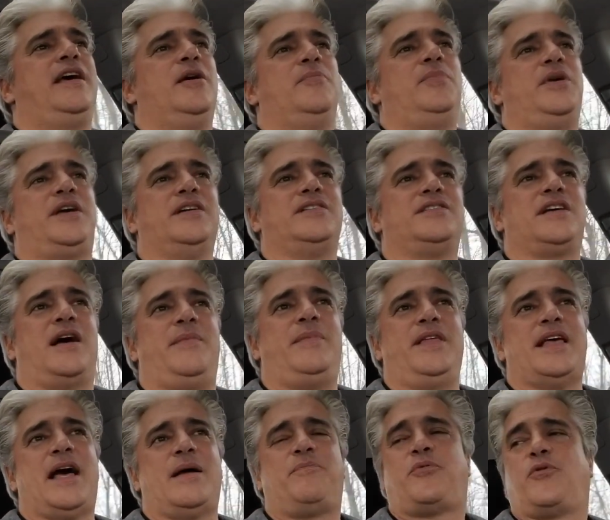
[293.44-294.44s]
Because, I
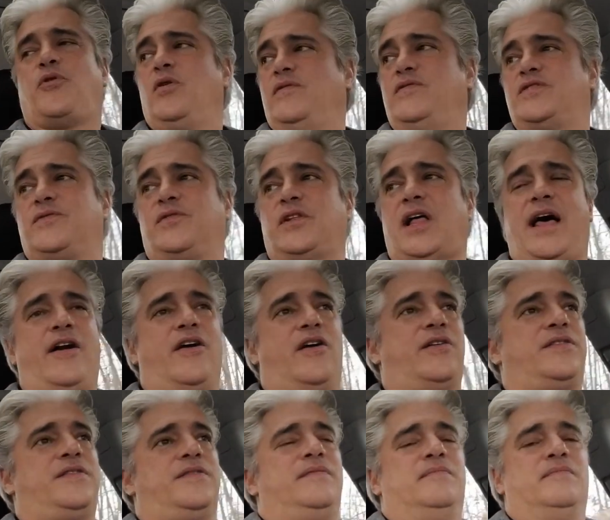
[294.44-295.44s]
mean, that proves flat
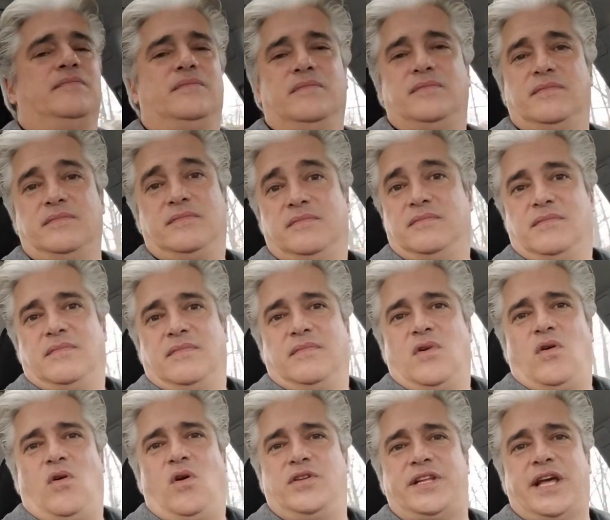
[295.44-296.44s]
Earth
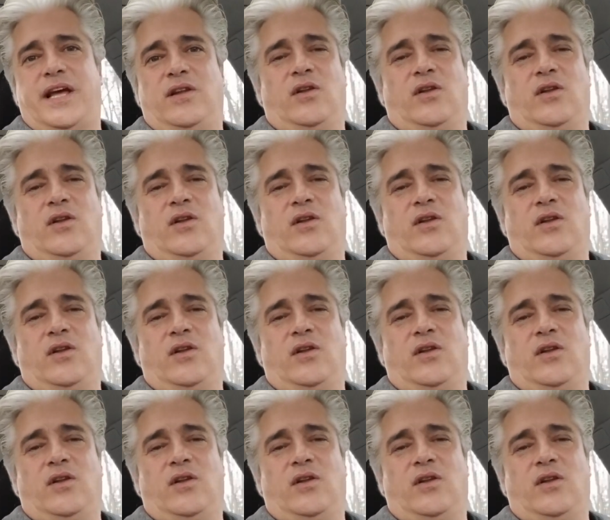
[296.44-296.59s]
all day